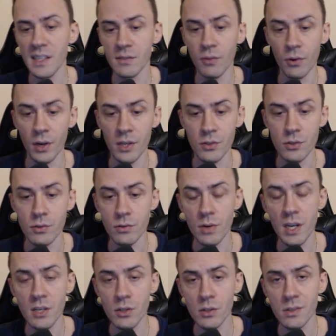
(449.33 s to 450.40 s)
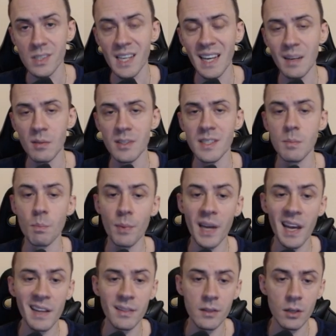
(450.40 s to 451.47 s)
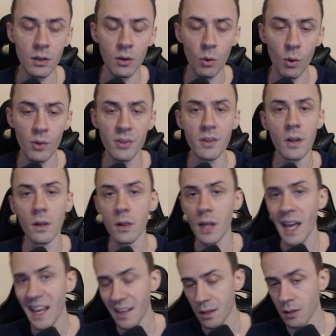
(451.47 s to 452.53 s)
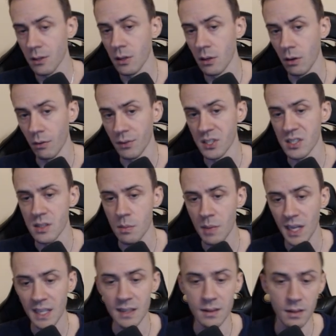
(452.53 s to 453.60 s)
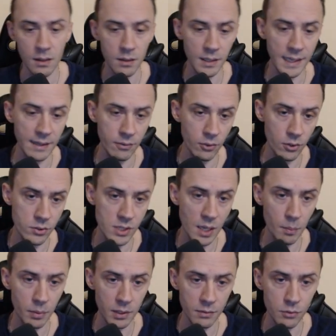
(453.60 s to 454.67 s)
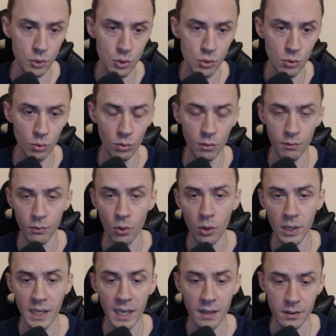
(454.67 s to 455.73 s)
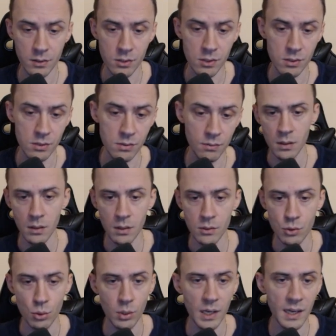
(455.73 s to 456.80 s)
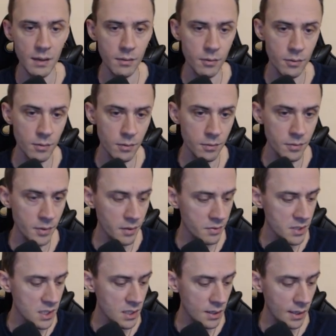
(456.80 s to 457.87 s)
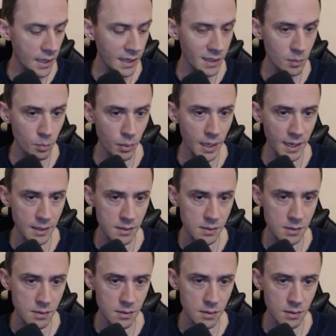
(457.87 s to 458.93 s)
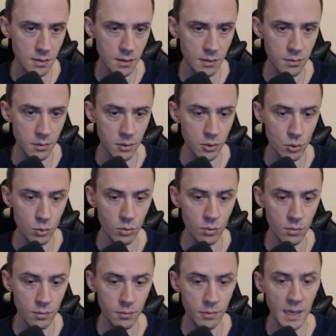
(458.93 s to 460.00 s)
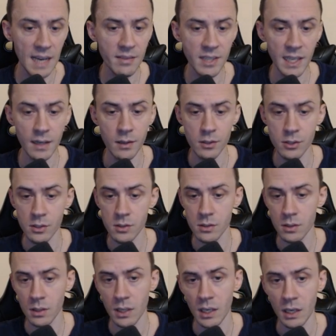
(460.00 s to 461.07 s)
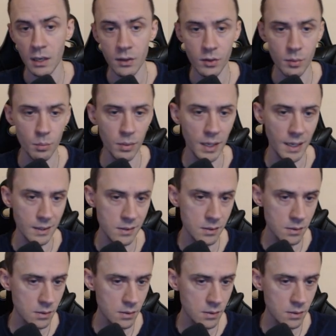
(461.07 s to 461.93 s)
for registration is gonna depend on the length of the domain. Like for example, if you do 4 characters, 258 bucks. If you do 5 characters, 100 bucks.